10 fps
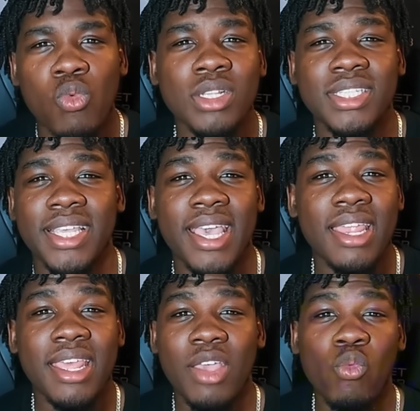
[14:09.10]
Once again,
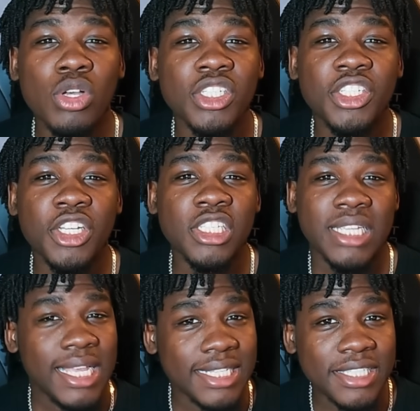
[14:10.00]
it was
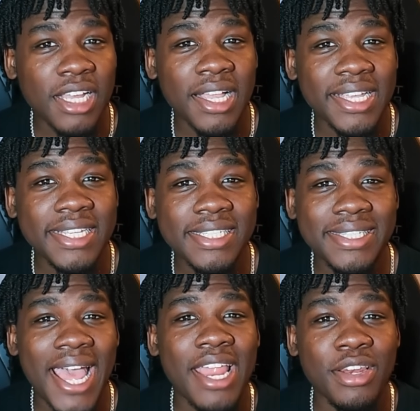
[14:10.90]
just Isagi's
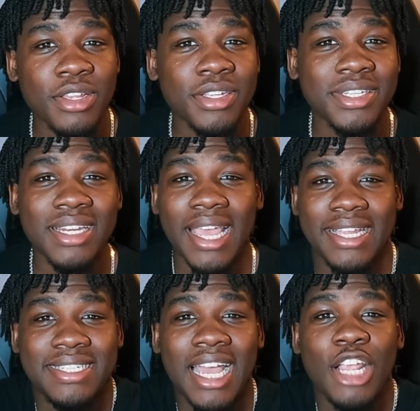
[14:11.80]
standard
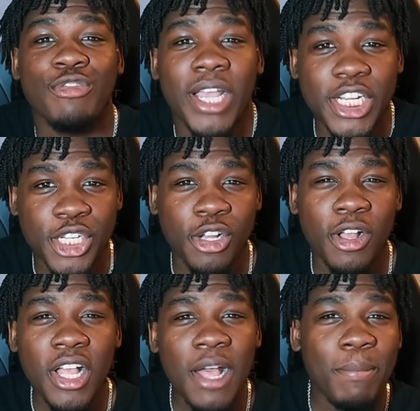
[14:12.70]
like direct
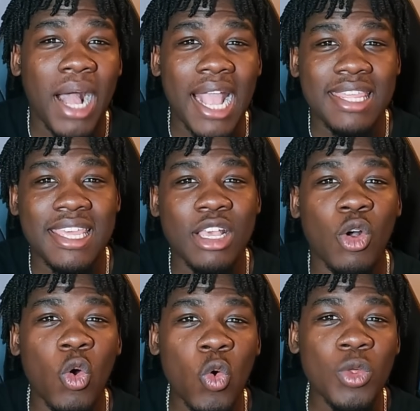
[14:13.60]
shot, but I think
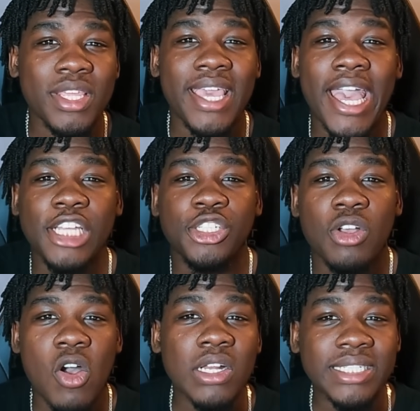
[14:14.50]
all the extra
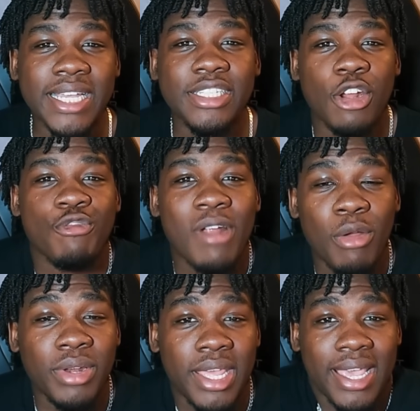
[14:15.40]
context
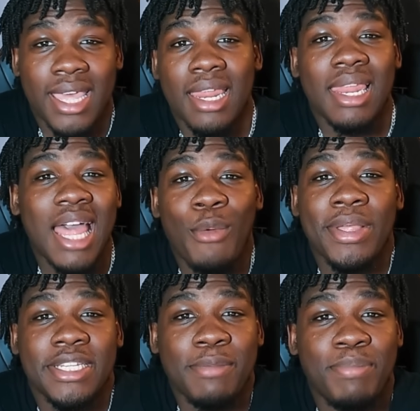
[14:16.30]
around it can allow
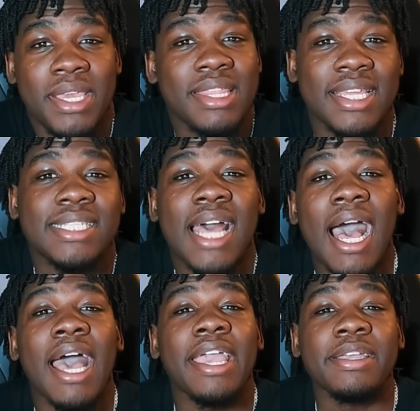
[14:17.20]
it to be this
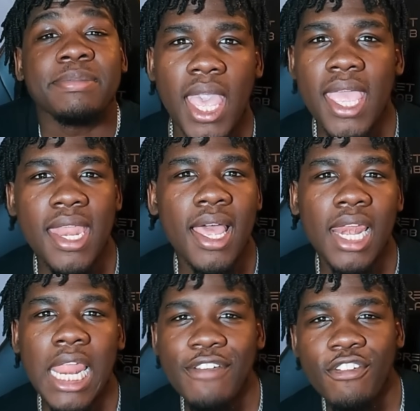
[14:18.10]
high. In
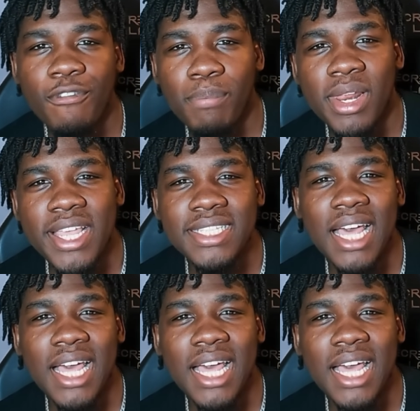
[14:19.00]
11th place,